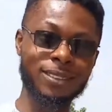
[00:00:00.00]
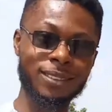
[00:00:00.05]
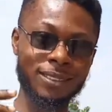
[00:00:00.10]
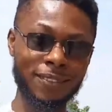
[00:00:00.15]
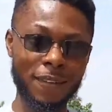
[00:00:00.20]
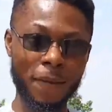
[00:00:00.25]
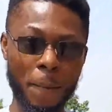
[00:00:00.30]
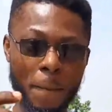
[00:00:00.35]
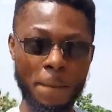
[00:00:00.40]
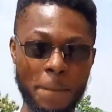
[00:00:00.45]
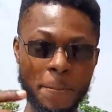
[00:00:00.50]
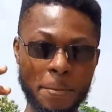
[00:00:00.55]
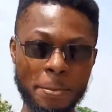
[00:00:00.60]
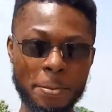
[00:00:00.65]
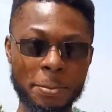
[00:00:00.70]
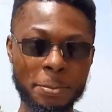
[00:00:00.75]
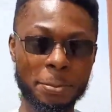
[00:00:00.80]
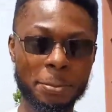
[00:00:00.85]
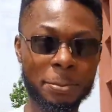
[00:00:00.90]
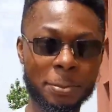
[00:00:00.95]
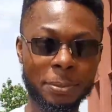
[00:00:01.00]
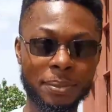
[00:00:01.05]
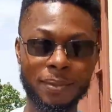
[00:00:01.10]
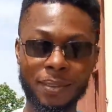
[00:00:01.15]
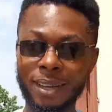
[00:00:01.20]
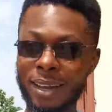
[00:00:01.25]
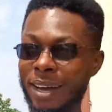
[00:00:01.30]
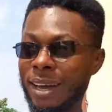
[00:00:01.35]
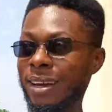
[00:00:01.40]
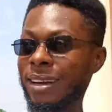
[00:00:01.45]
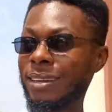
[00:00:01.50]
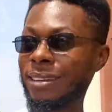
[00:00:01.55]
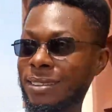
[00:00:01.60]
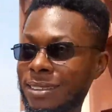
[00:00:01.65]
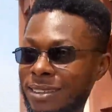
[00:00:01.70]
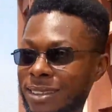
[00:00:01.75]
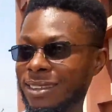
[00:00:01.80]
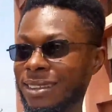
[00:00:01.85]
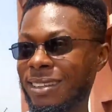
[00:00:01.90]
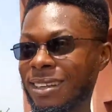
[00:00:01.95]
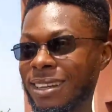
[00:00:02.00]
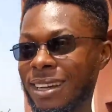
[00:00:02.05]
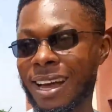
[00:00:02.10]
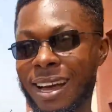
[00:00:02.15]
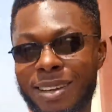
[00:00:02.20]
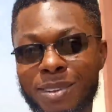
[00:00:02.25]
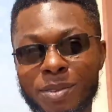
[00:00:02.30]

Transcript: Have you, if they give you allow, you will take allowance.